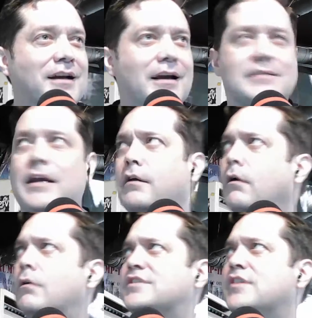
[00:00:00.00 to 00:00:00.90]
It's like,
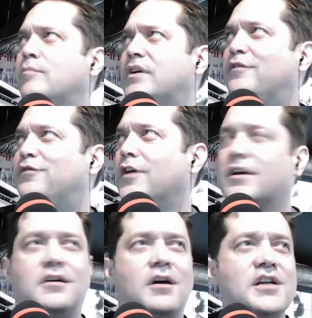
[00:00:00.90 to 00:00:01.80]
oh, somebody
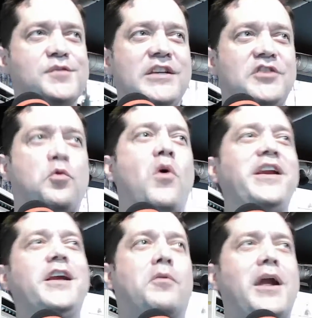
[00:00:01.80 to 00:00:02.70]
fucking cost me
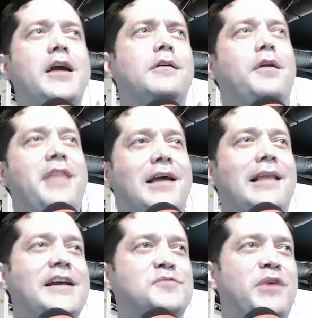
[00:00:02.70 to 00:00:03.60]
20 grand on that
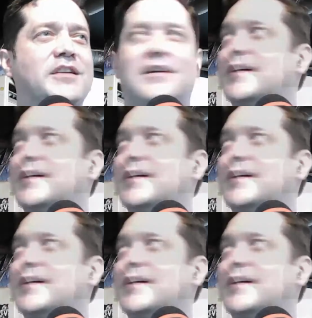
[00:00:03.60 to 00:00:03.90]
last podcast.